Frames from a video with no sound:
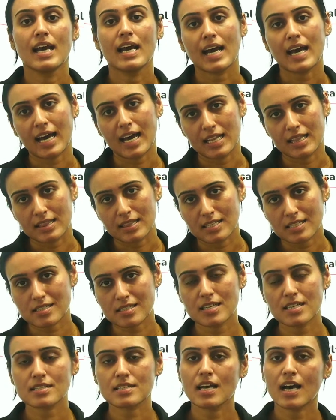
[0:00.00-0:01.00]
And this
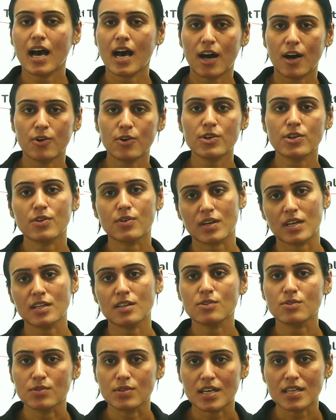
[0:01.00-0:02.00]
is how you can
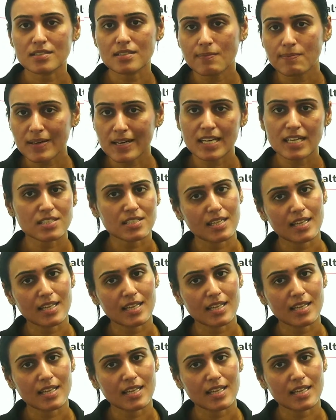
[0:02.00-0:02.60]
do the separation.